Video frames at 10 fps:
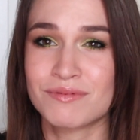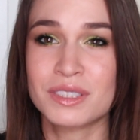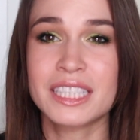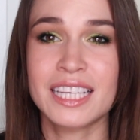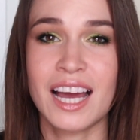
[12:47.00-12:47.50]

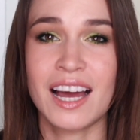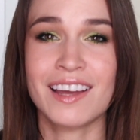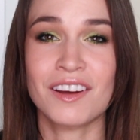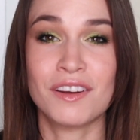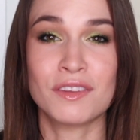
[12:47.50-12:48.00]
really
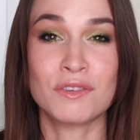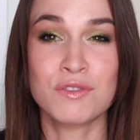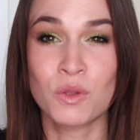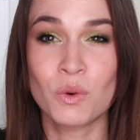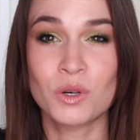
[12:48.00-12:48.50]
high on the
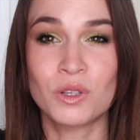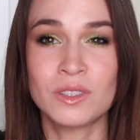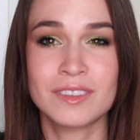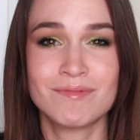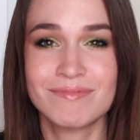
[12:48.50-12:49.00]

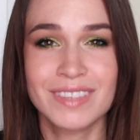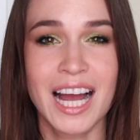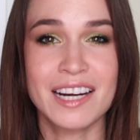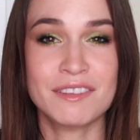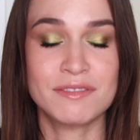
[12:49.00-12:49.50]
floral
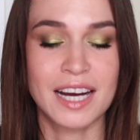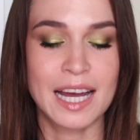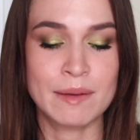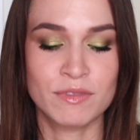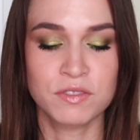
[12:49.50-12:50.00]
kind of
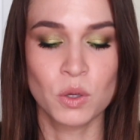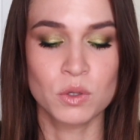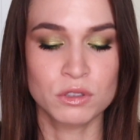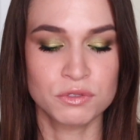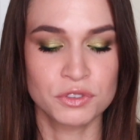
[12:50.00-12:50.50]
vibe,
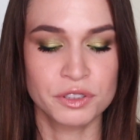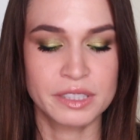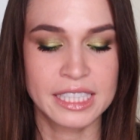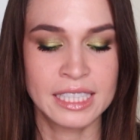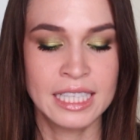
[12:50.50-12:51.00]
floral
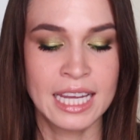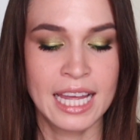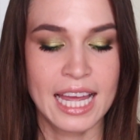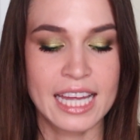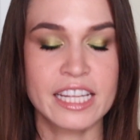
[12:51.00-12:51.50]
fruity.
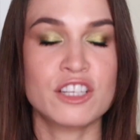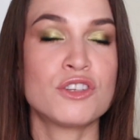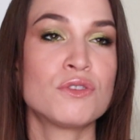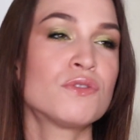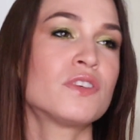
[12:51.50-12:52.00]
And I
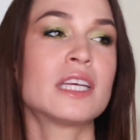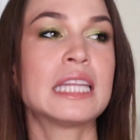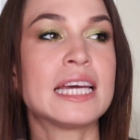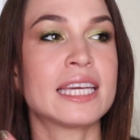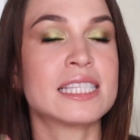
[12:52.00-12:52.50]
do feel
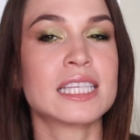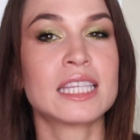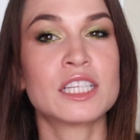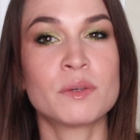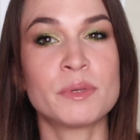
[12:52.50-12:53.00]
like it's a
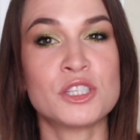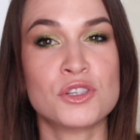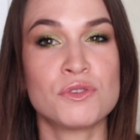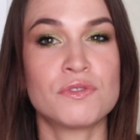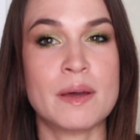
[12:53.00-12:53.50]
little bit
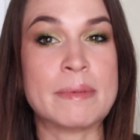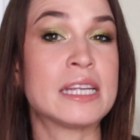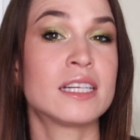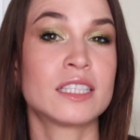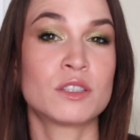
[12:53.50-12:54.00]
too
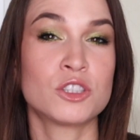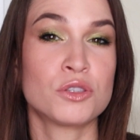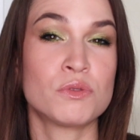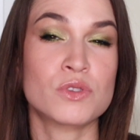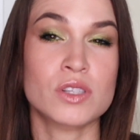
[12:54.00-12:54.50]
feminine, a little
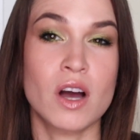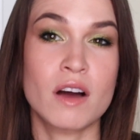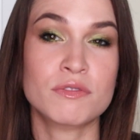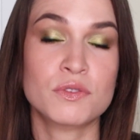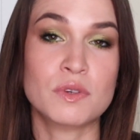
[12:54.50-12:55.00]
too
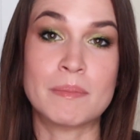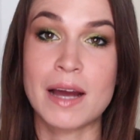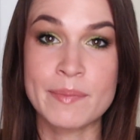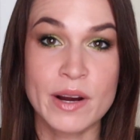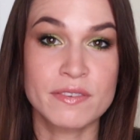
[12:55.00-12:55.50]
soft for
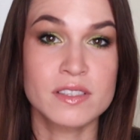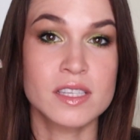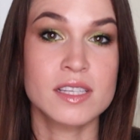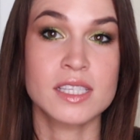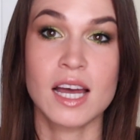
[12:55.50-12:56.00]
my
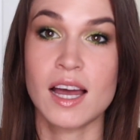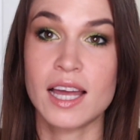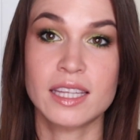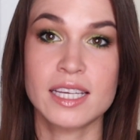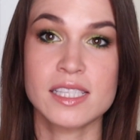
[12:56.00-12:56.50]
preferences.
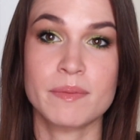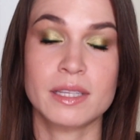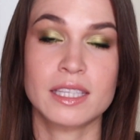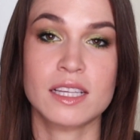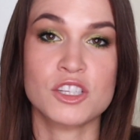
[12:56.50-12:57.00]
I like
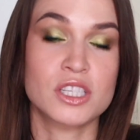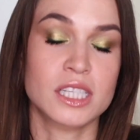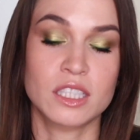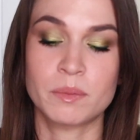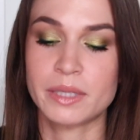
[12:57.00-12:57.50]
something that's just a
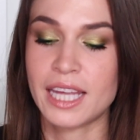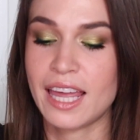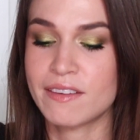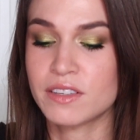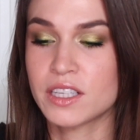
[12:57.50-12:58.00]
little bit
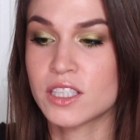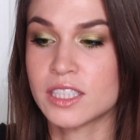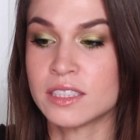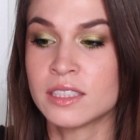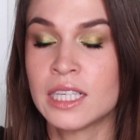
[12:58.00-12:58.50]
heavier
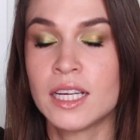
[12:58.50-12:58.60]
and